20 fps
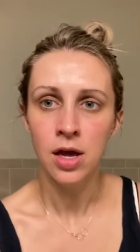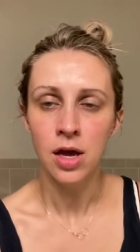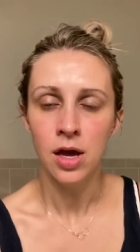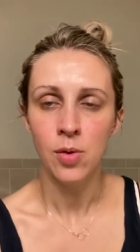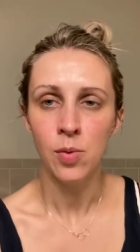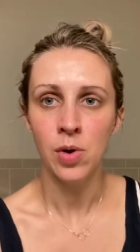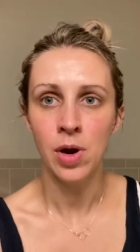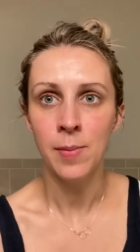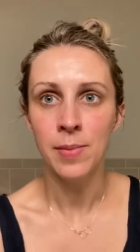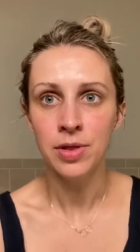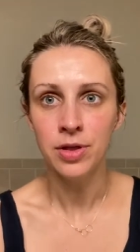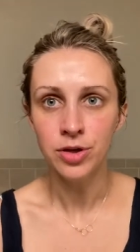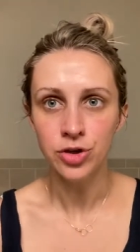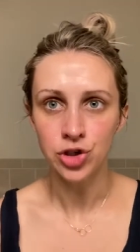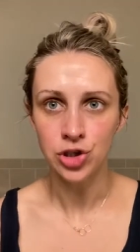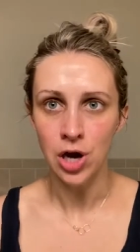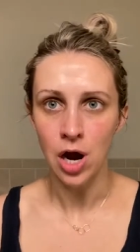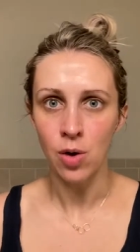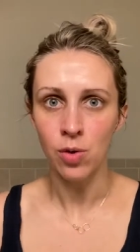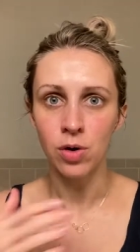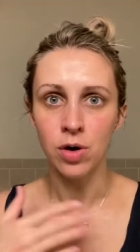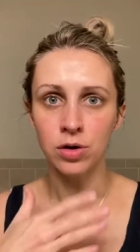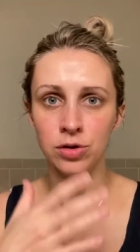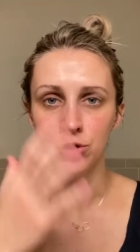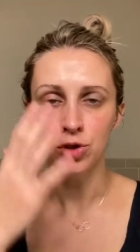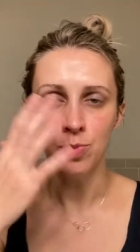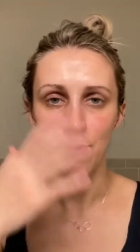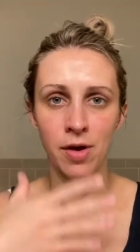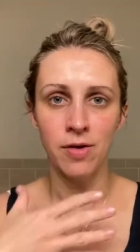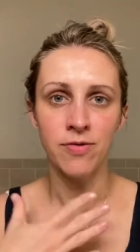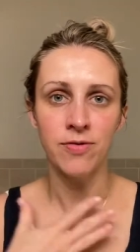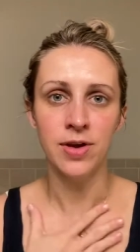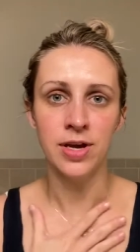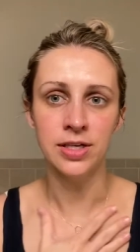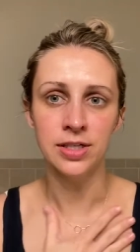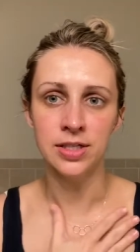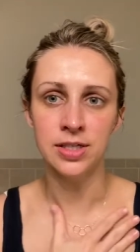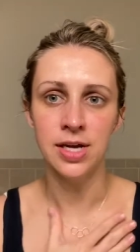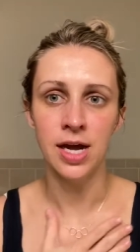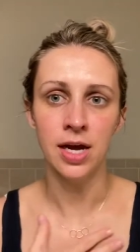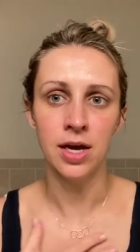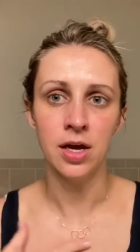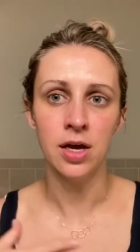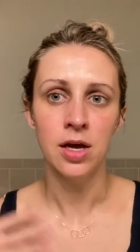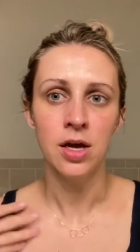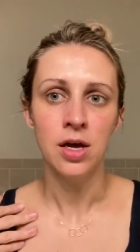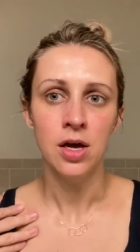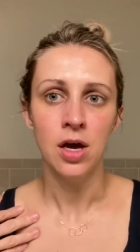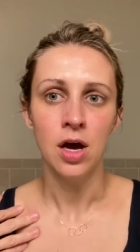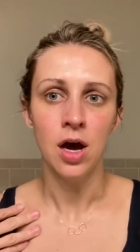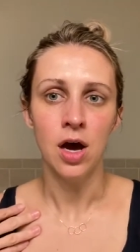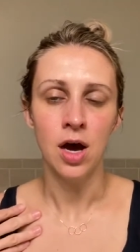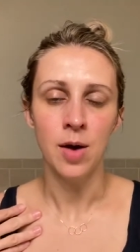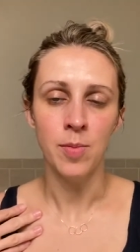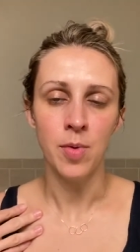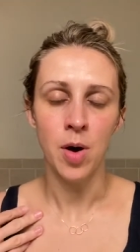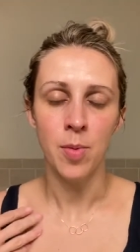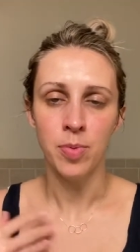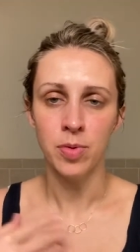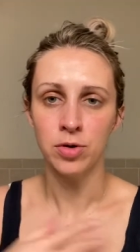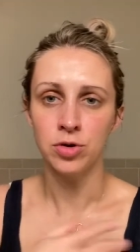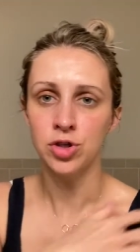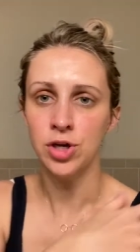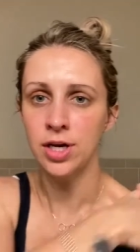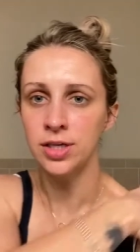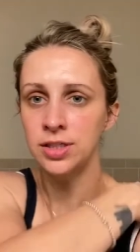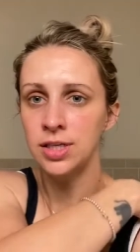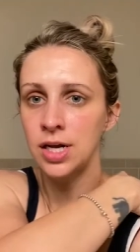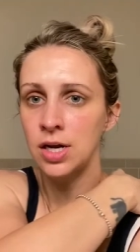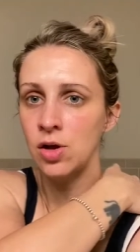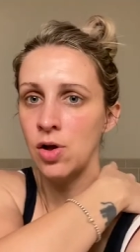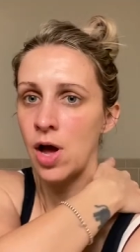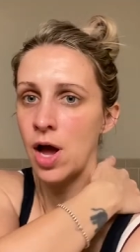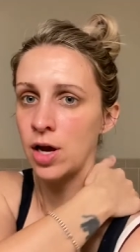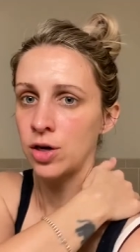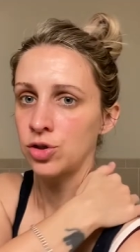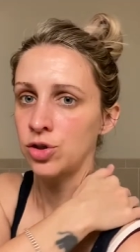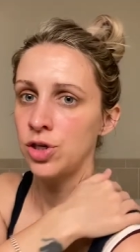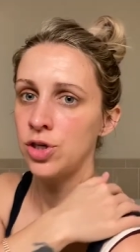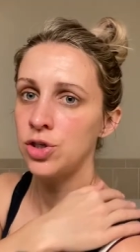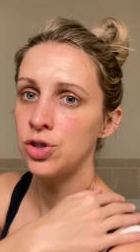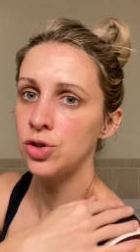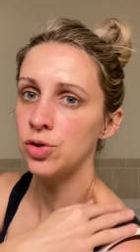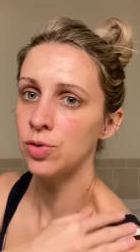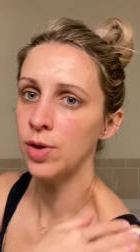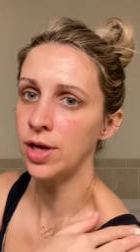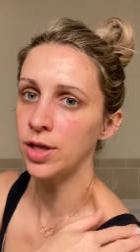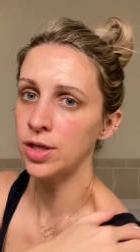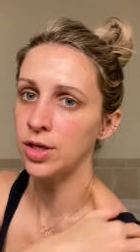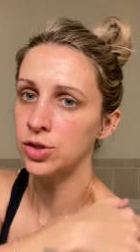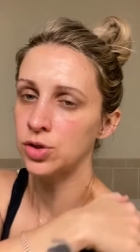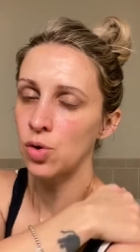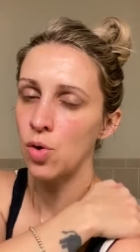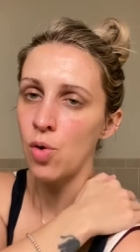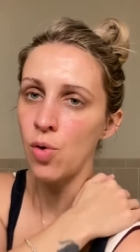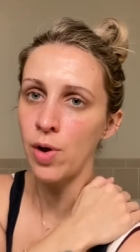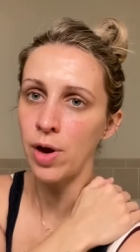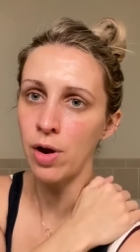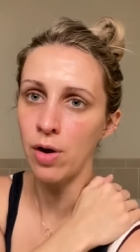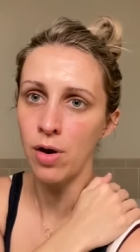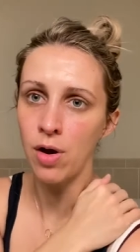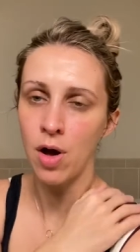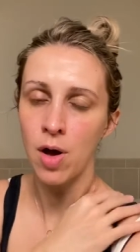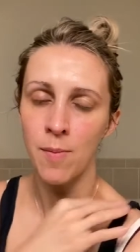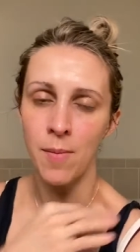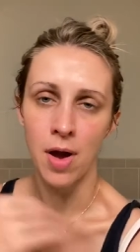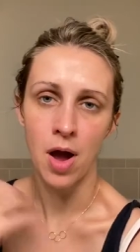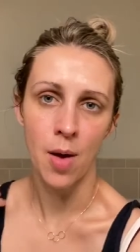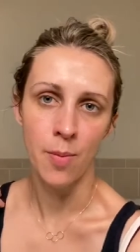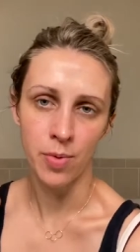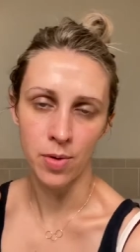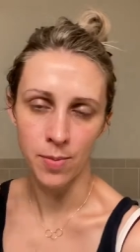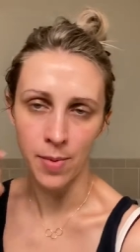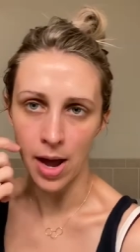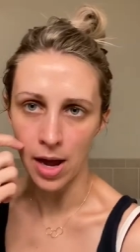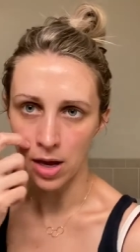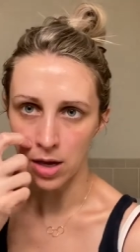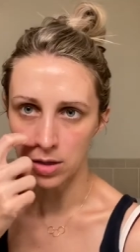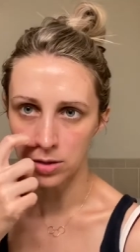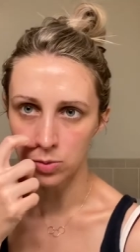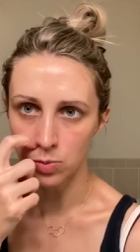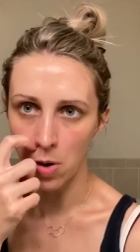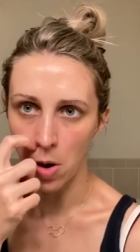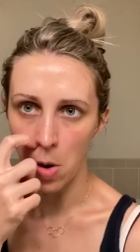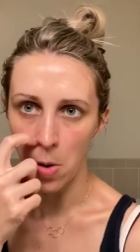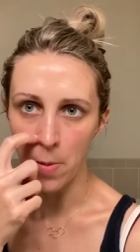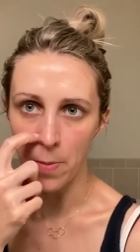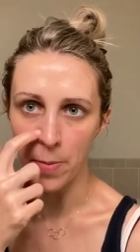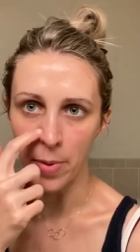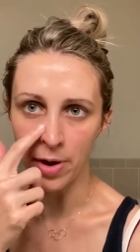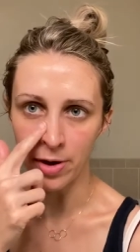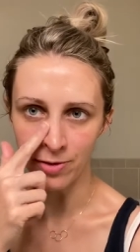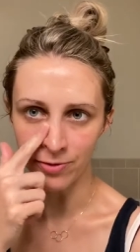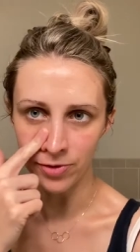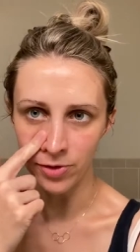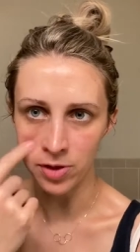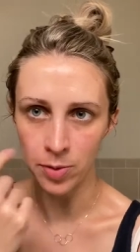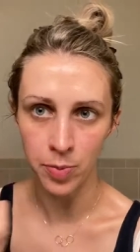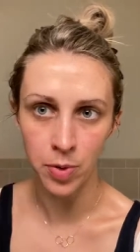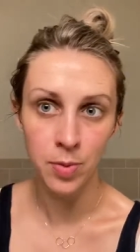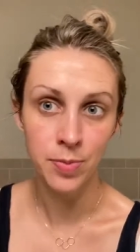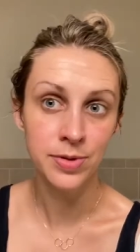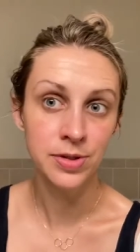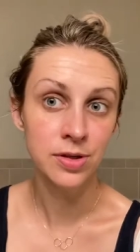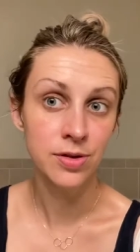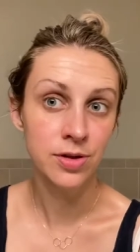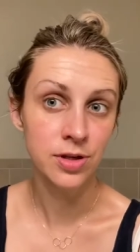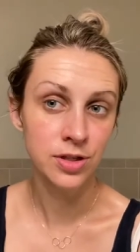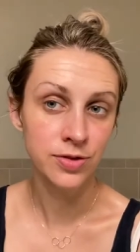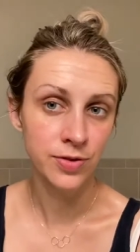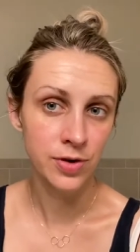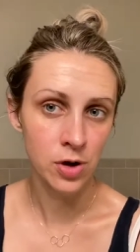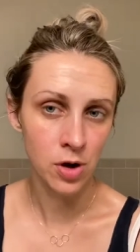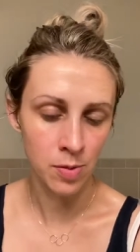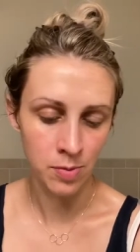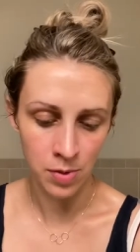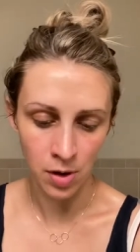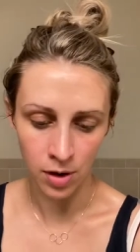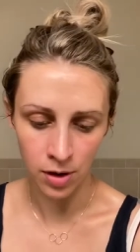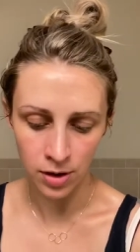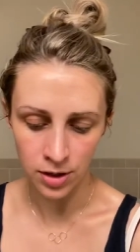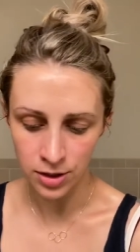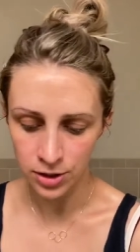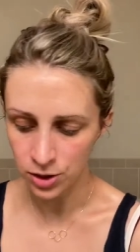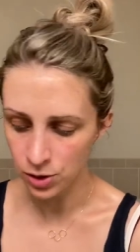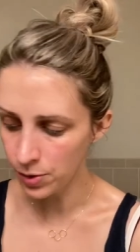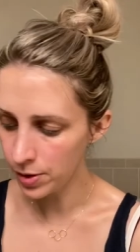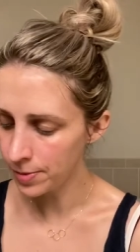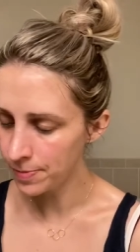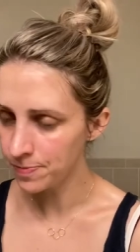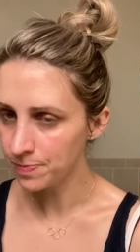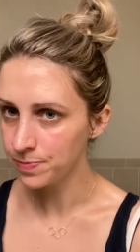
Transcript: When I'm in the shower, I'll do my face, neck, upper chest, and I'll actually do like this whole area on my upper back as well, but for the purpose of this video, I'm not gonna do it.